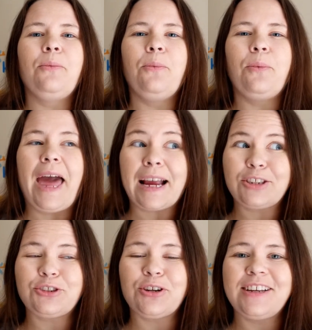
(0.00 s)

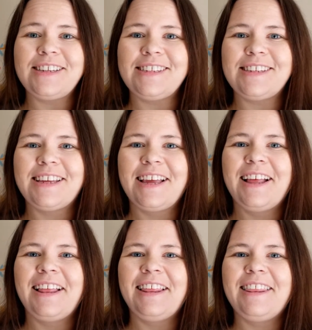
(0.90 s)
extras
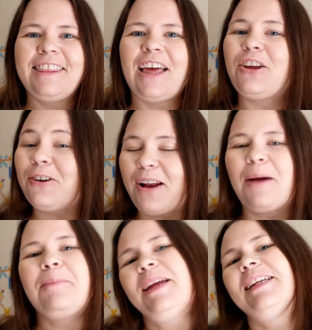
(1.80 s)
that you're not
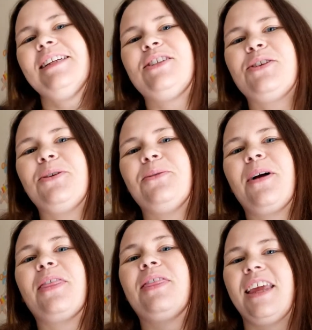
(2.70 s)
meaning to,
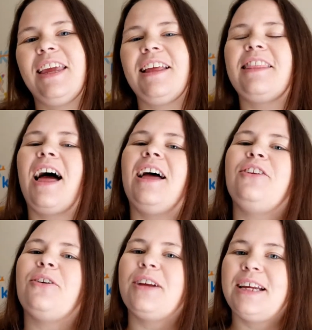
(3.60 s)
thinking that
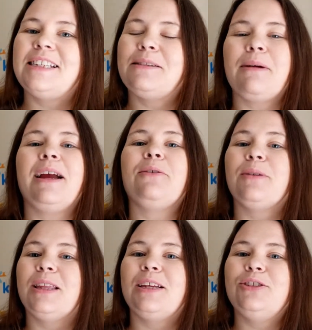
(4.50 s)
your kids might
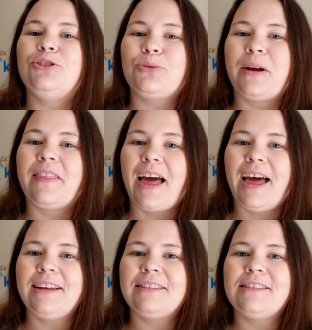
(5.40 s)
really enjoy
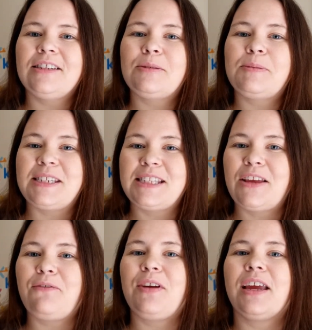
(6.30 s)
that
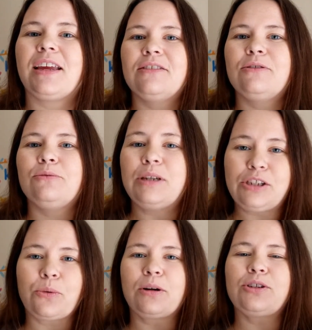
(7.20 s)
specific resource or